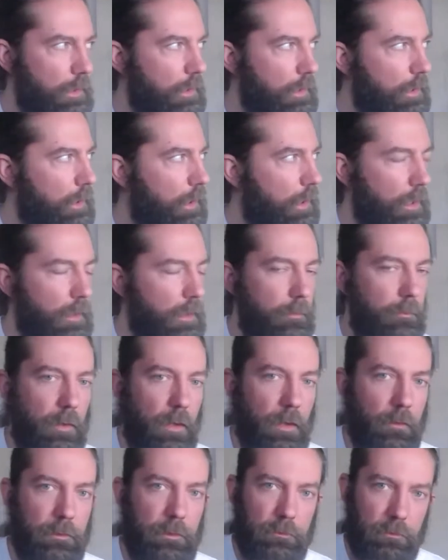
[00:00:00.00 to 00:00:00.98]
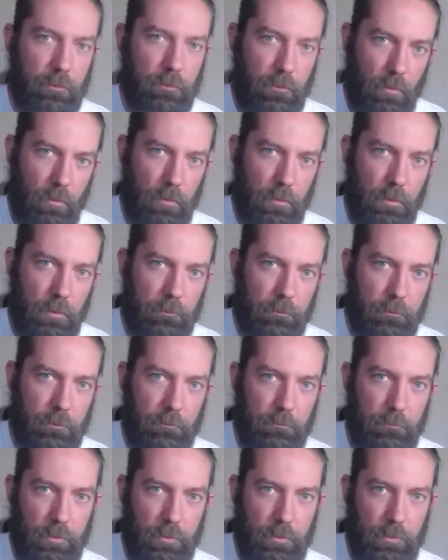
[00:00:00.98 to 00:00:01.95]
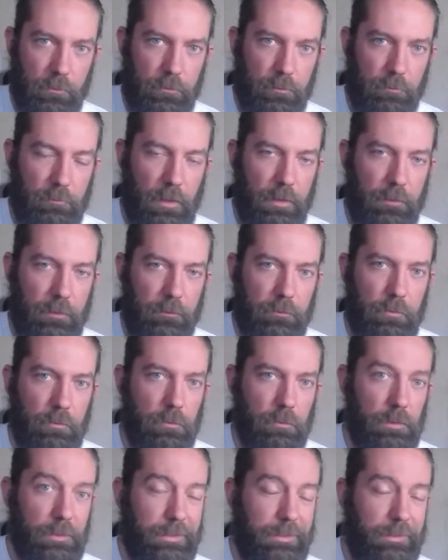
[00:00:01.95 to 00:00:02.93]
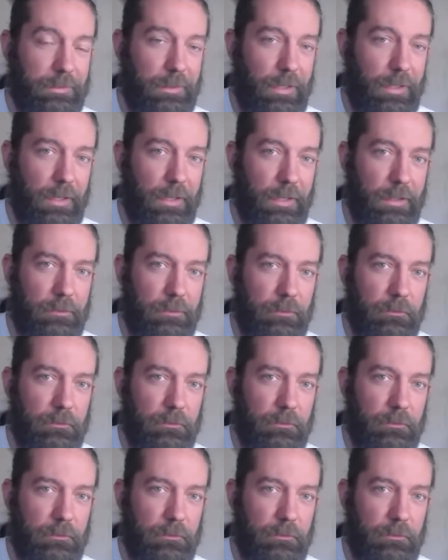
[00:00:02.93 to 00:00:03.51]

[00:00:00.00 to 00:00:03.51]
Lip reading: on these chords, produce some nice cool lead lines,